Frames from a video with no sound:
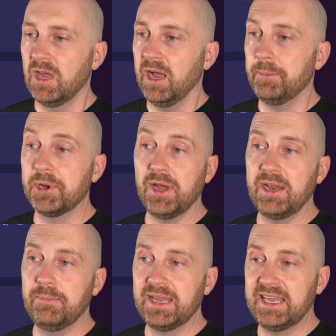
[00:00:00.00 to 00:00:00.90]
I'm going to go ahead
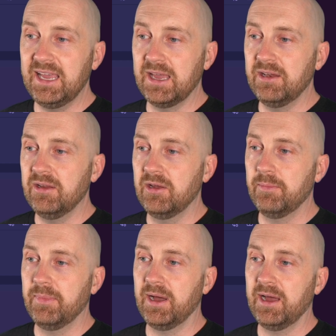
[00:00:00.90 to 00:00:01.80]
and begin
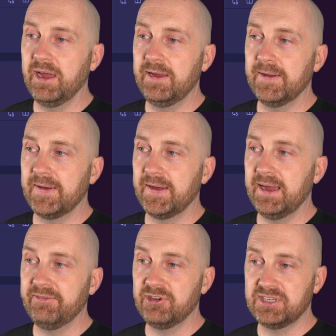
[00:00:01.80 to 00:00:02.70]
by, uh,
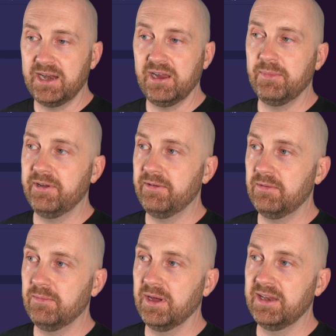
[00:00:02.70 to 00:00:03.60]
after setting up my,
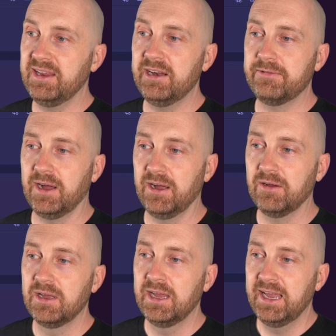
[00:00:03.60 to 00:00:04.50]
my data file,
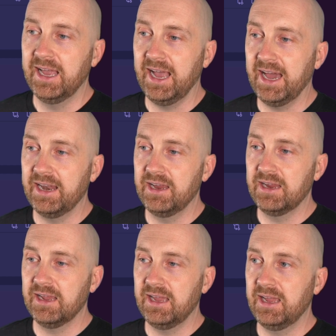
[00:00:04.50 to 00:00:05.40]

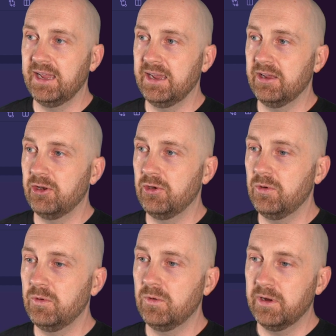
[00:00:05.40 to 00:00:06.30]
adding a
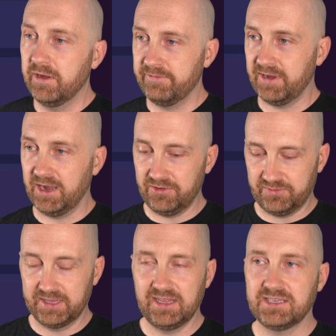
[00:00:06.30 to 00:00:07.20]
new file to
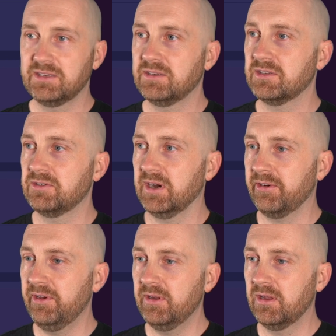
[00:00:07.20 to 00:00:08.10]
my lessons
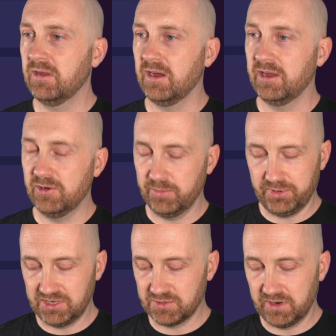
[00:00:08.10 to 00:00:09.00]
directory. Uh, you can put
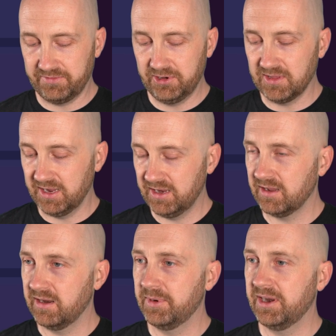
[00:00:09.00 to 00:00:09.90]
this wherever you'd like,
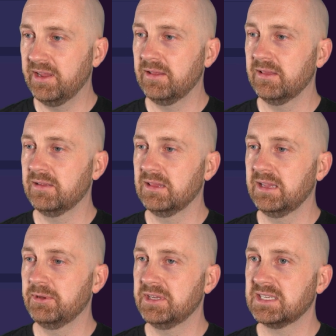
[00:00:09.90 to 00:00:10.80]
and I'm going to
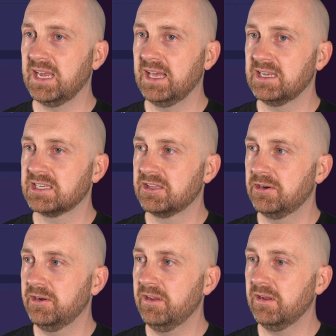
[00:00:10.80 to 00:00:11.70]
label this
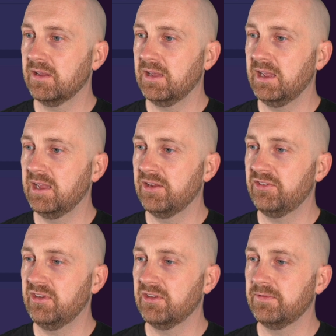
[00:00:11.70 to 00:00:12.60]
ls30 in
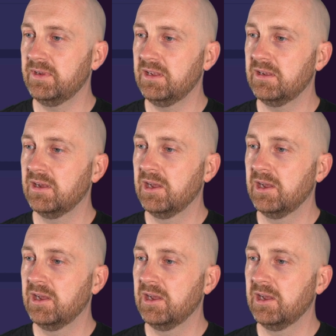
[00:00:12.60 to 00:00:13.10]
csv